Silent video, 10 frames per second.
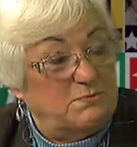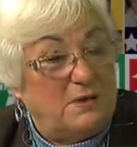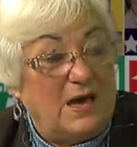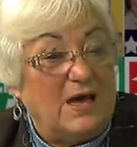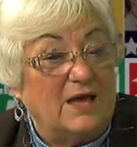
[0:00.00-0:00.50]

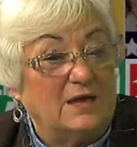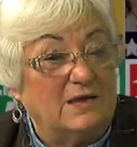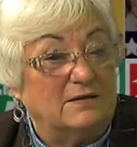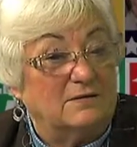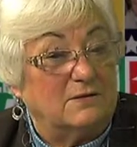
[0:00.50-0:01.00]
by,
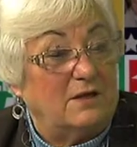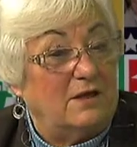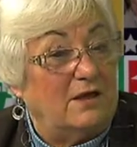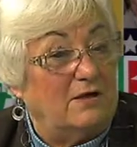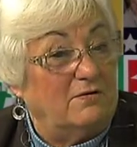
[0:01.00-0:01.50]

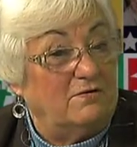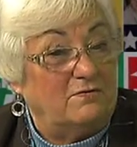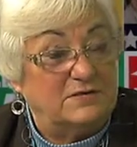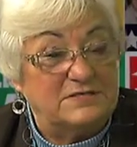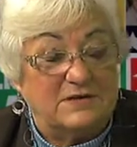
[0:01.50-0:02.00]

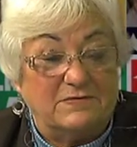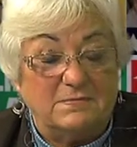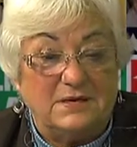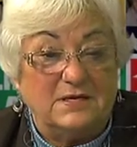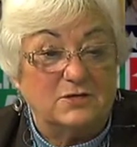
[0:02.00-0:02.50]
every 7
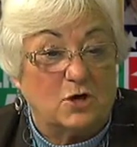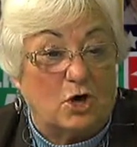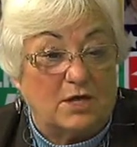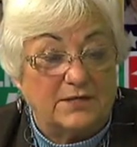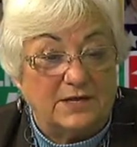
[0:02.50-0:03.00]
minutes,
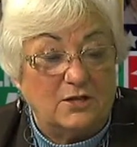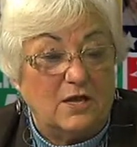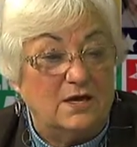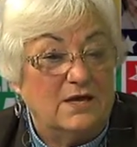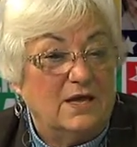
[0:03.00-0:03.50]
all night
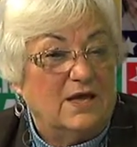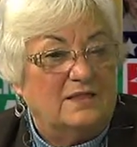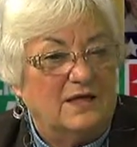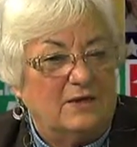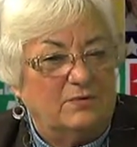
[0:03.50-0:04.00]
long,
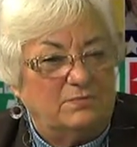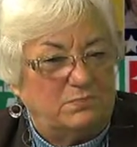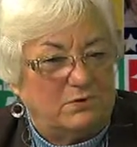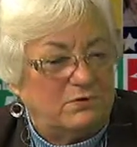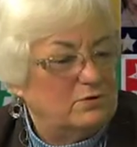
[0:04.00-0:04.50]
they would
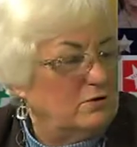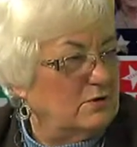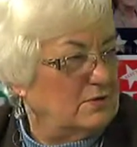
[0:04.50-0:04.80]
blow their horn.